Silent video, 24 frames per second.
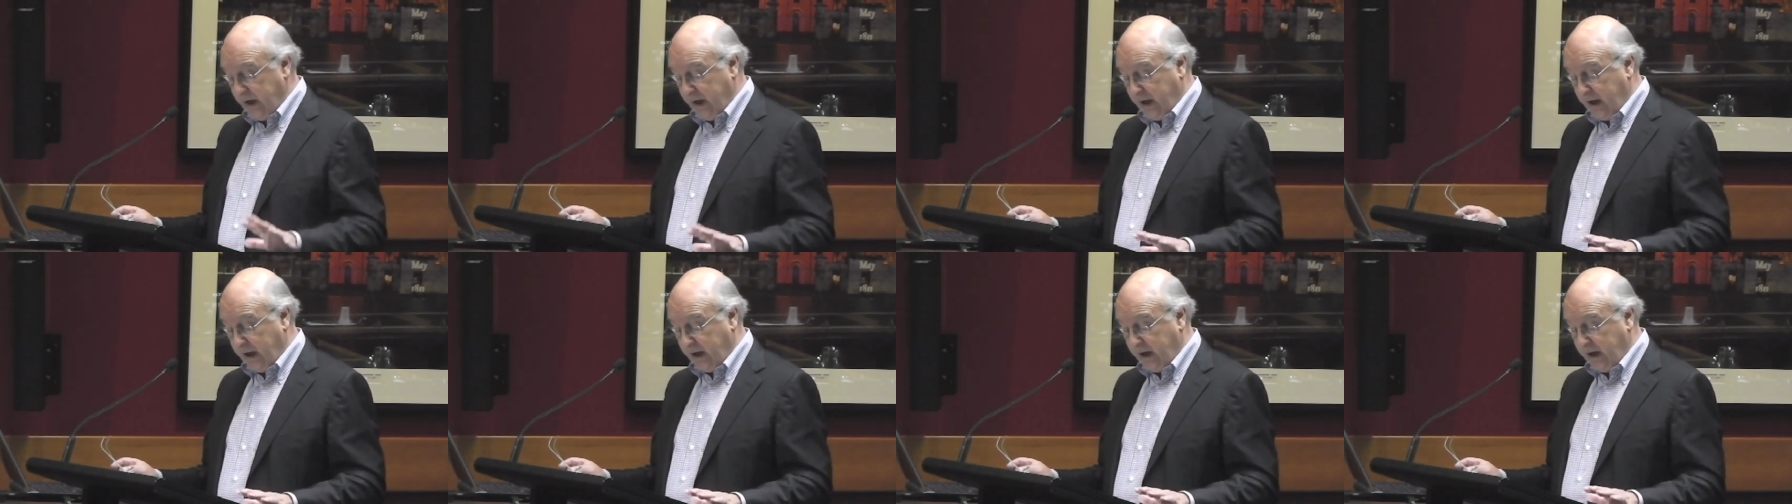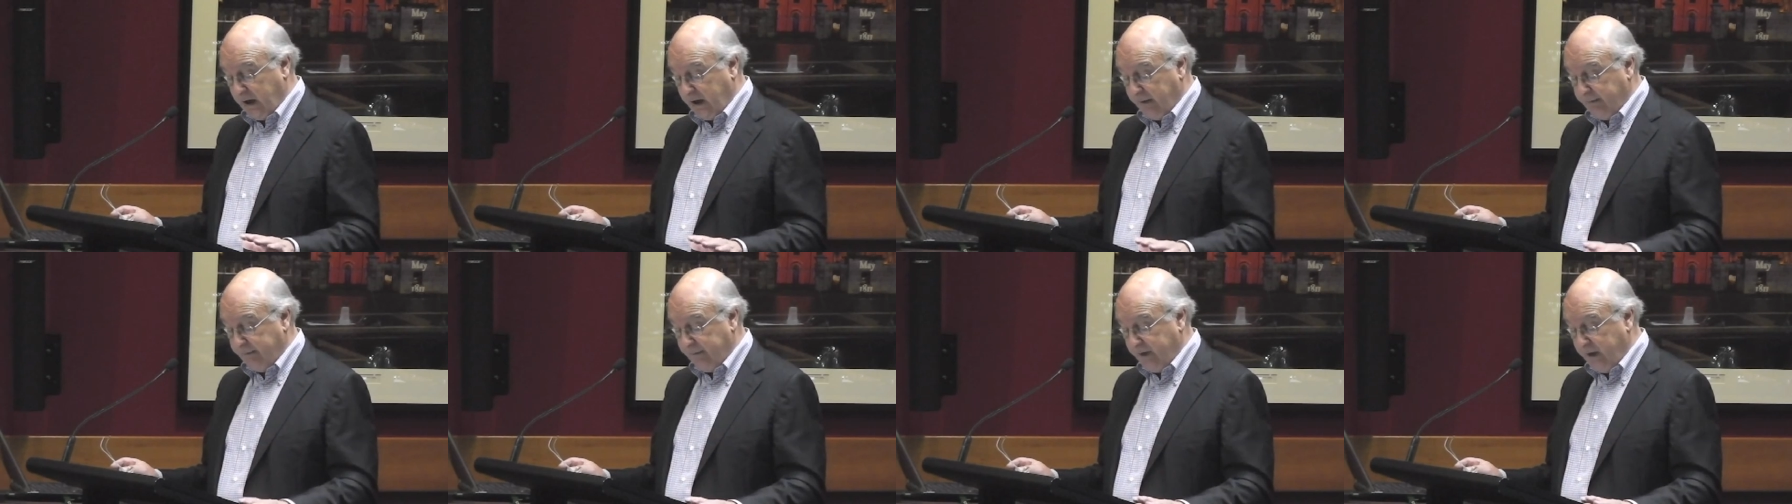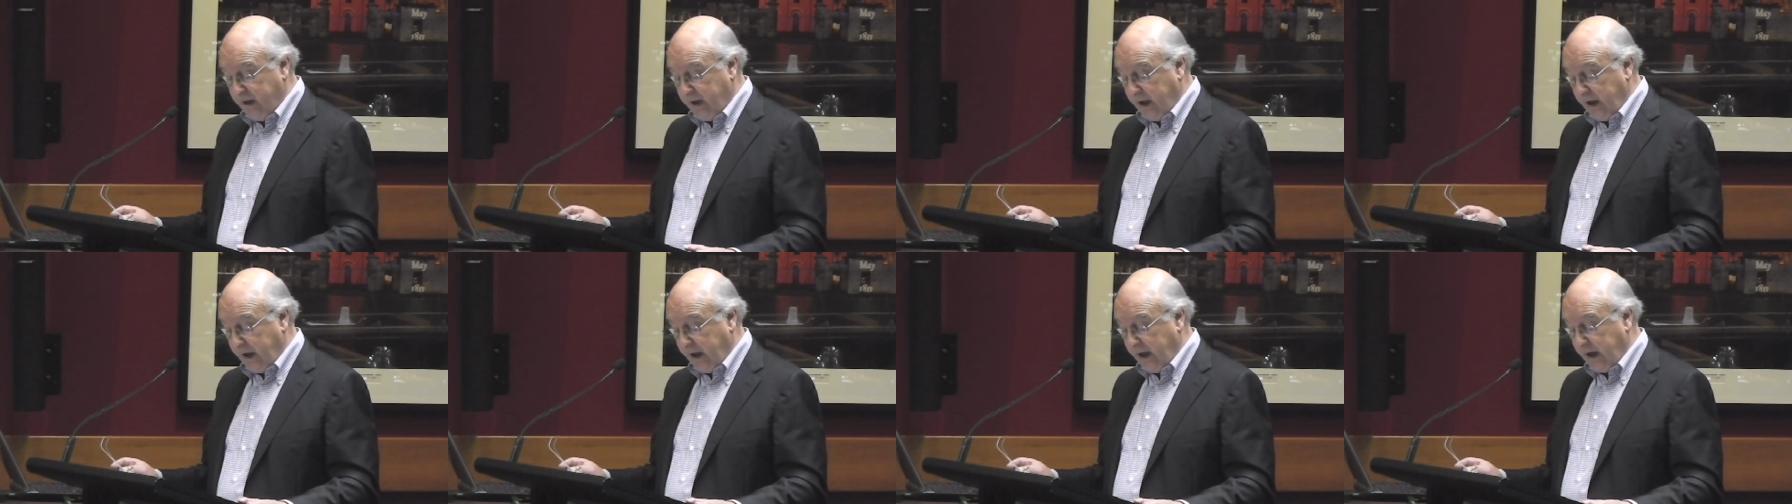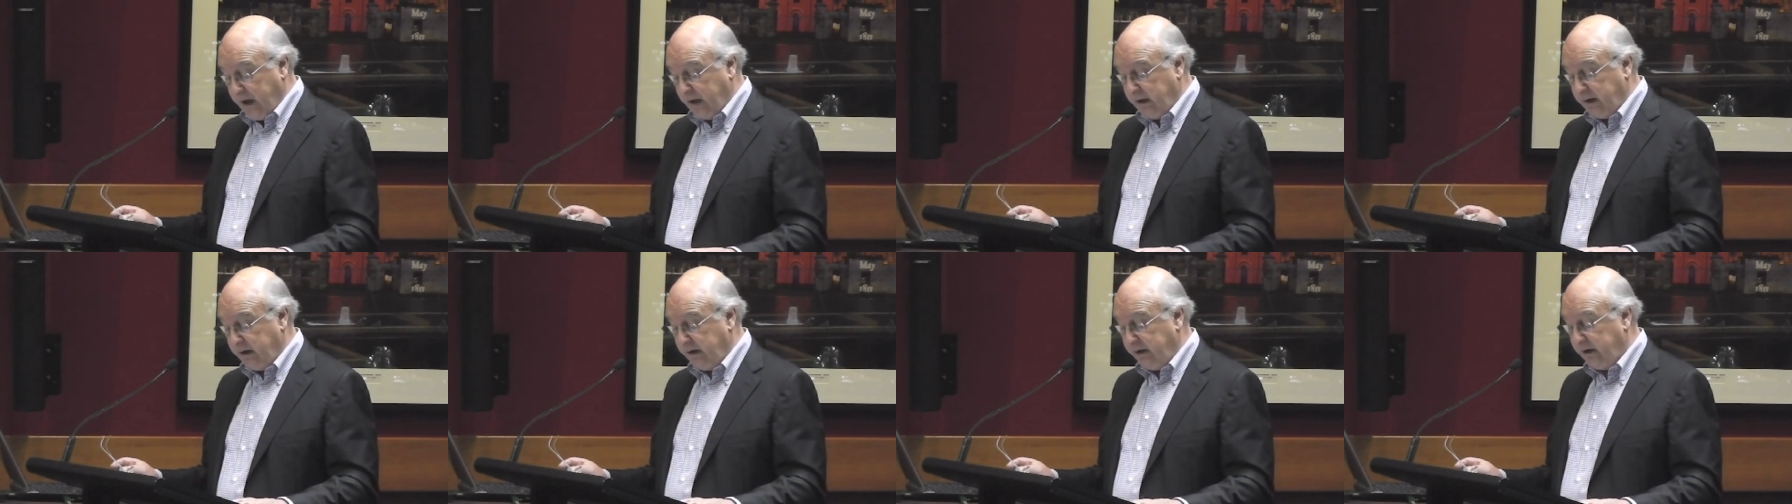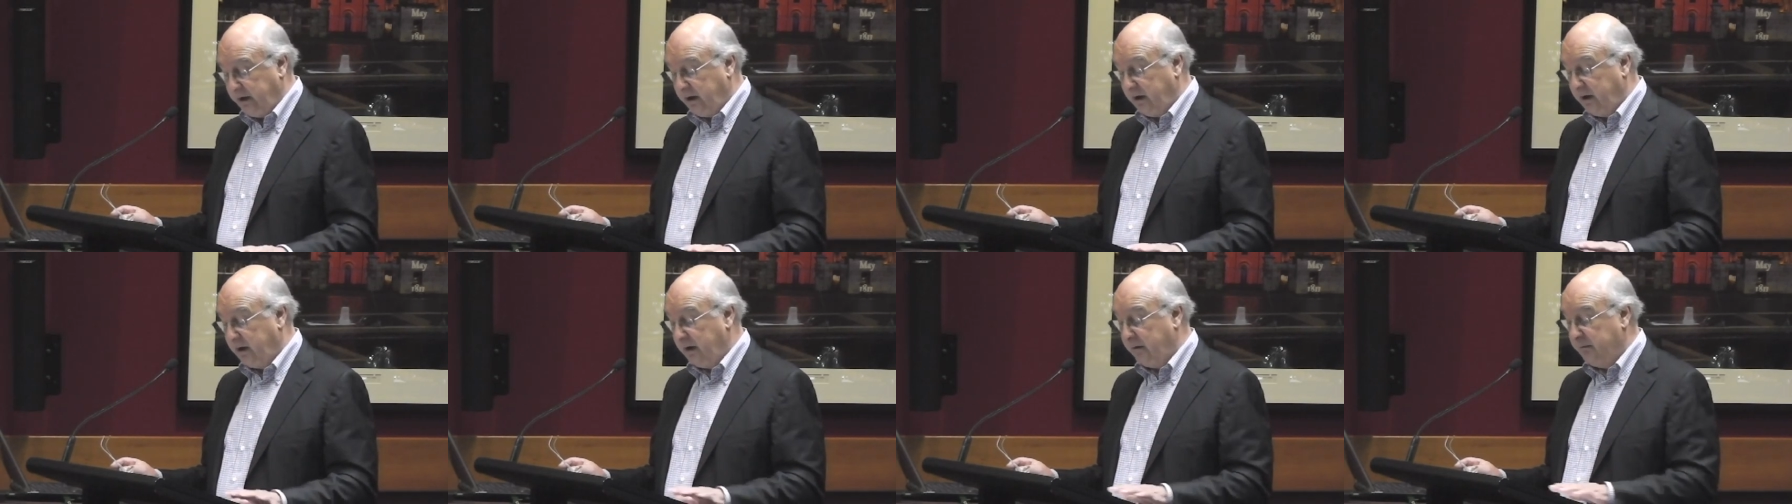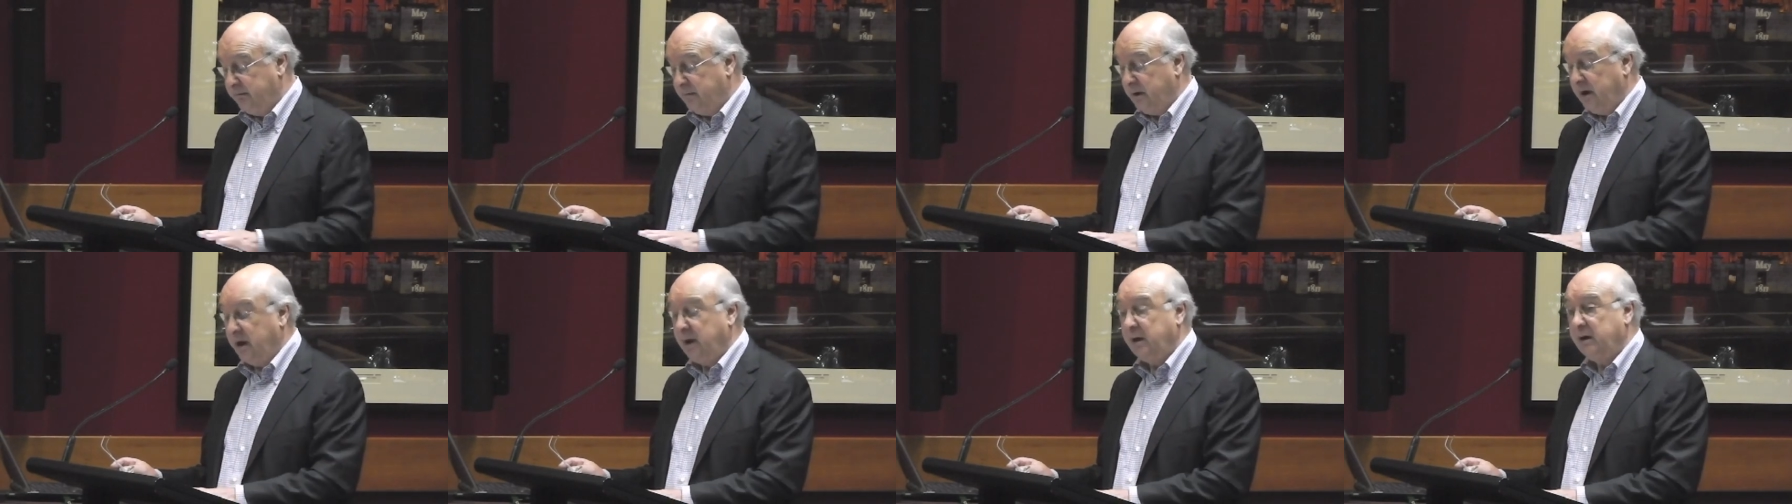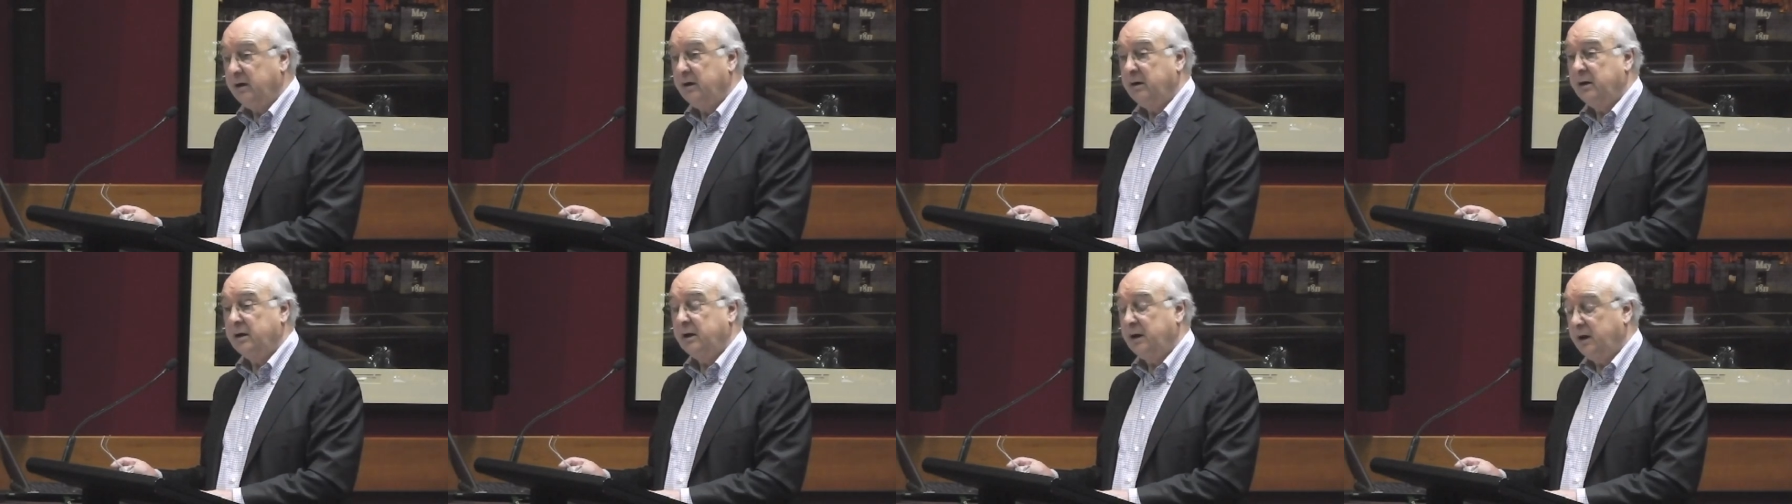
um, um, and, and,